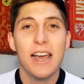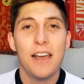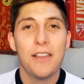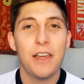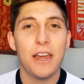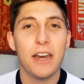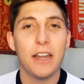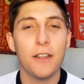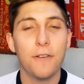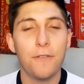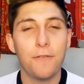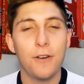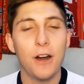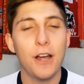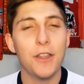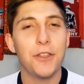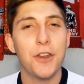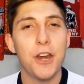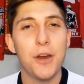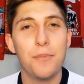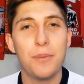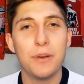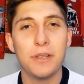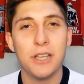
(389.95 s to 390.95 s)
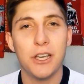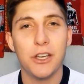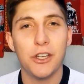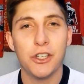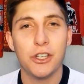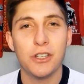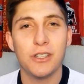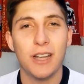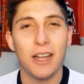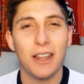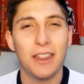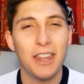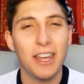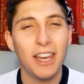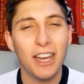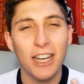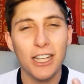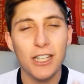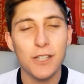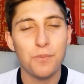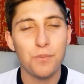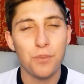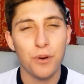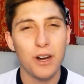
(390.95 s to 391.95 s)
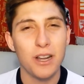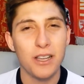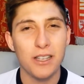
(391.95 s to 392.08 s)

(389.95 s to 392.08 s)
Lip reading: Then in the front three positions, I think it's pretty